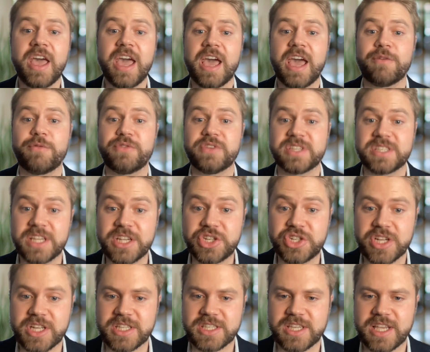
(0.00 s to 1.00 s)
and
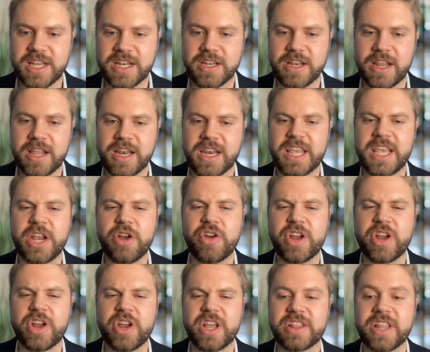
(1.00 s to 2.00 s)
physicians, and
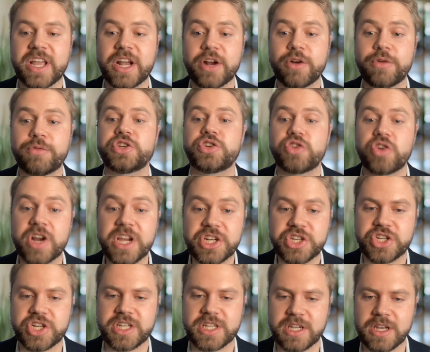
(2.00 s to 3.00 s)
hearing their
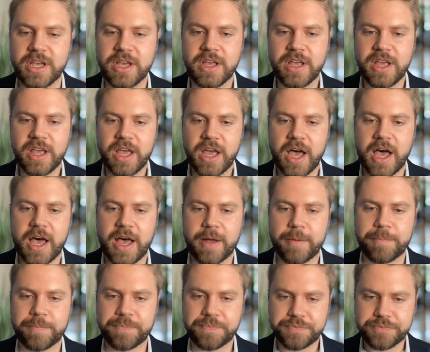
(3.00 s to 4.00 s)
frustration
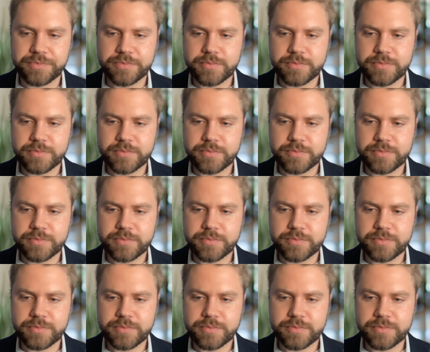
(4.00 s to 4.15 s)
um,